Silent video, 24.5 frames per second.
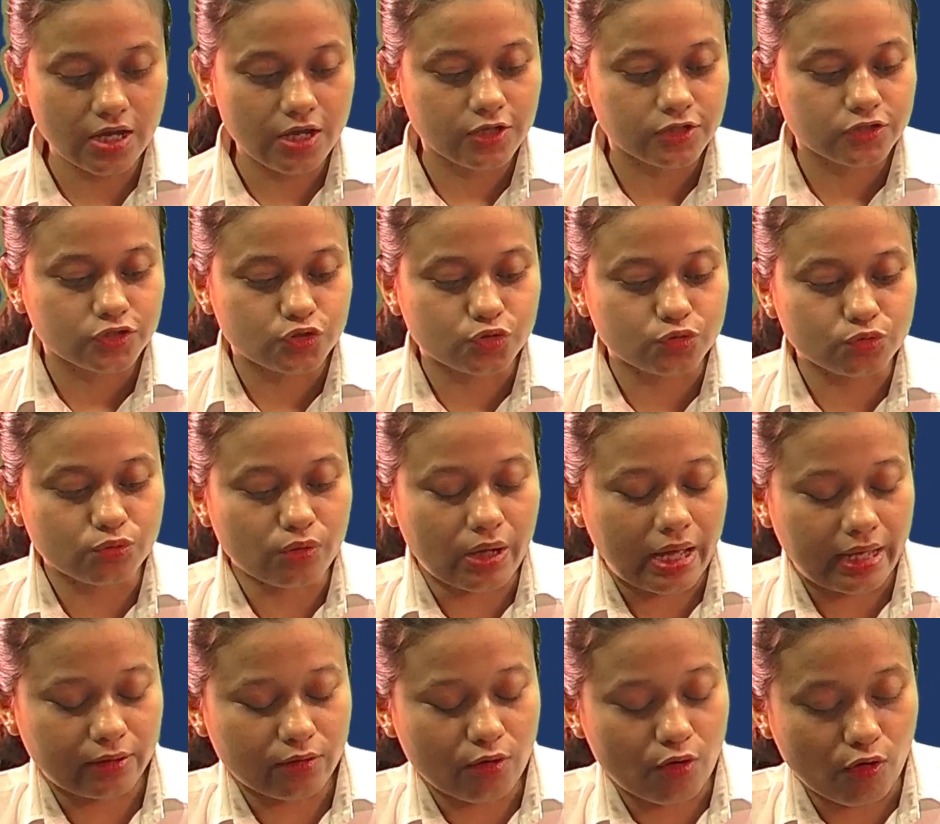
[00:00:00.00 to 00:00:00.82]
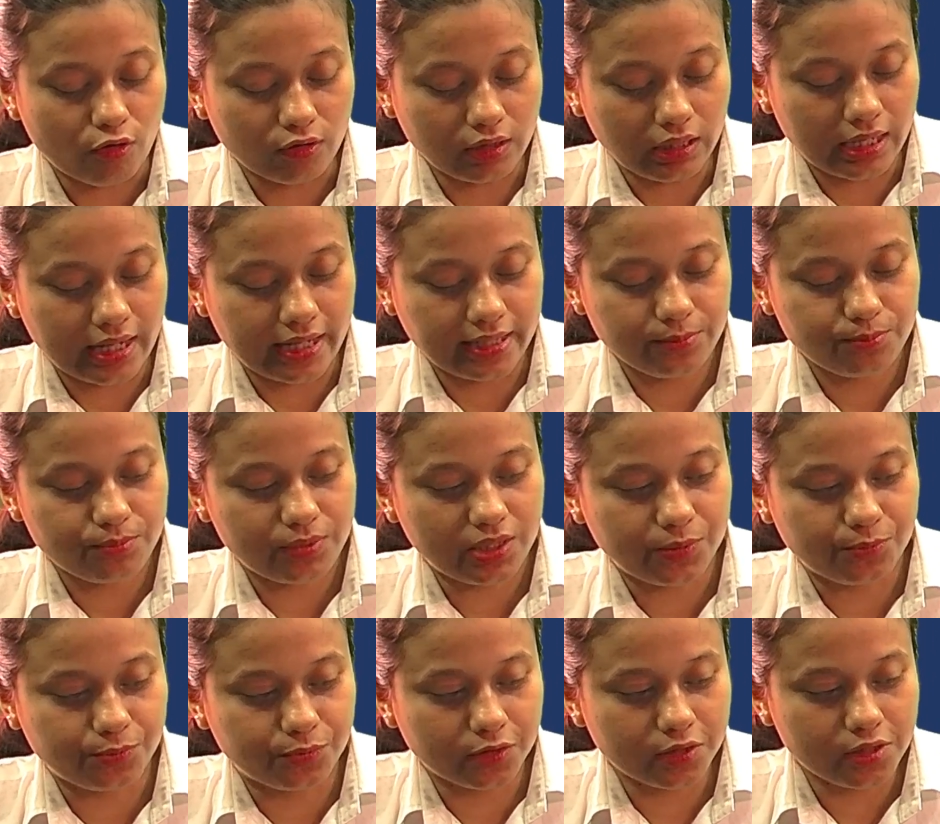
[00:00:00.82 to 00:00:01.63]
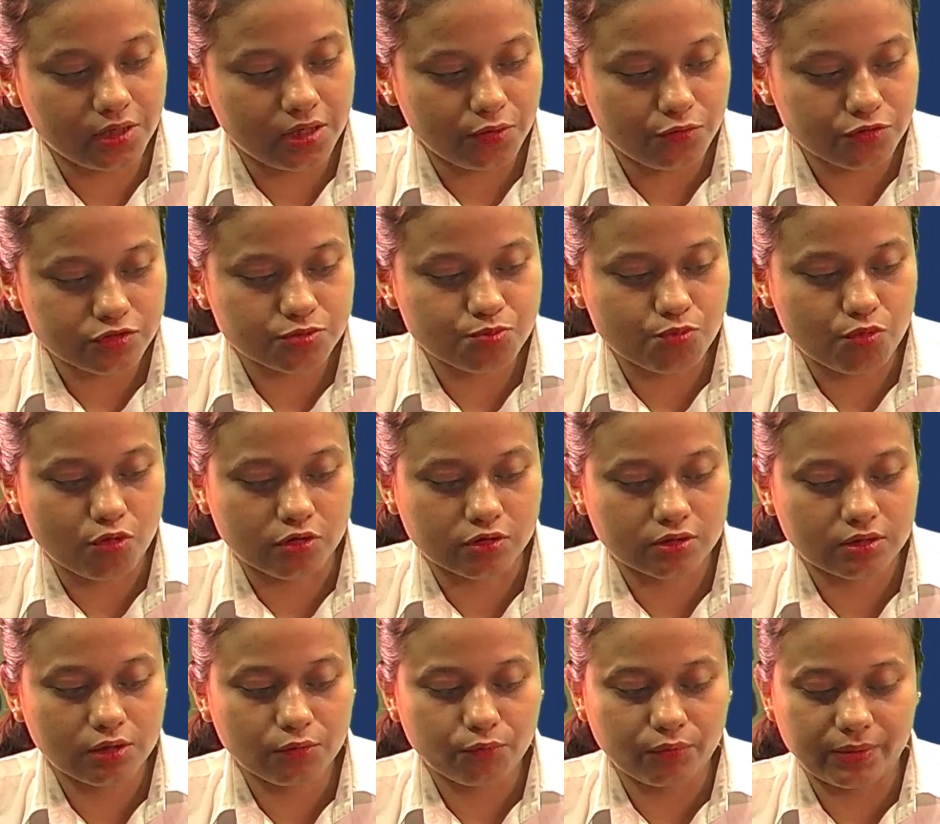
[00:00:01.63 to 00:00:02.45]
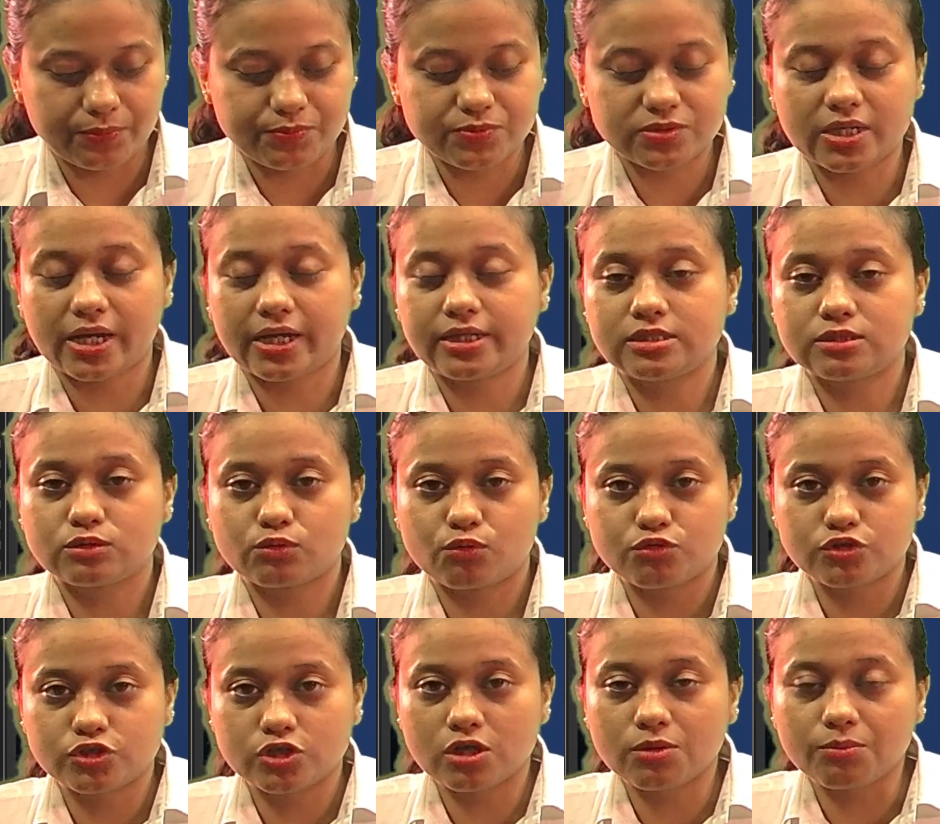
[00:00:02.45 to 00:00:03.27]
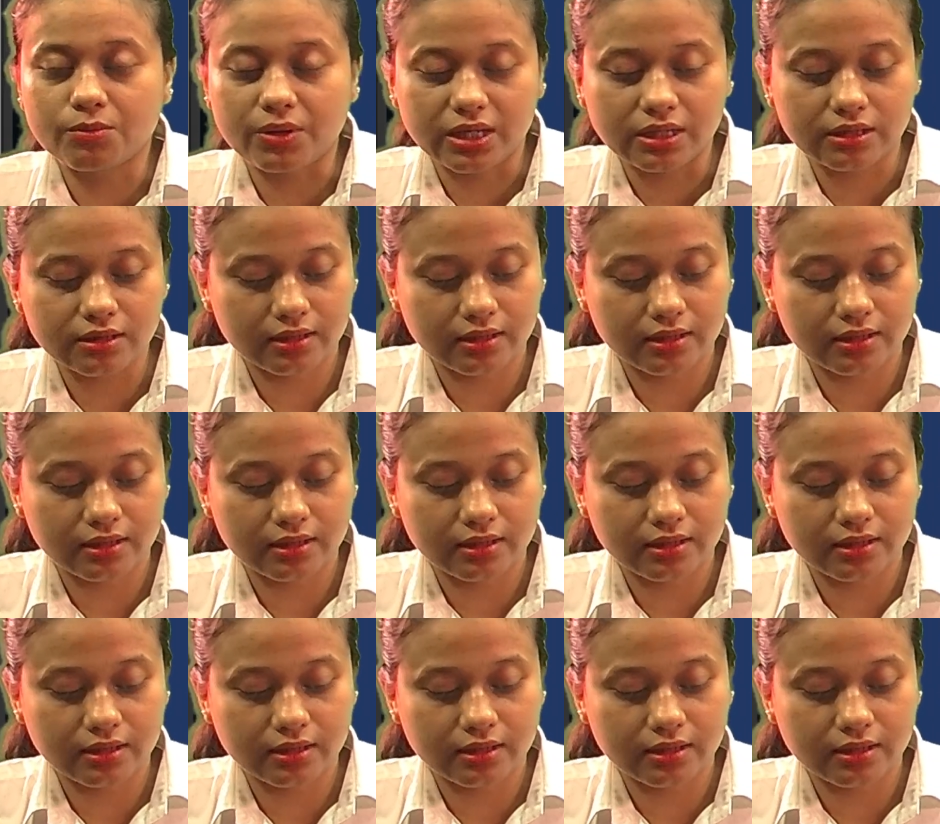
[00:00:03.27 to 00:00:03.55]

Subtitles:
through an online paper, news portal, website, social media,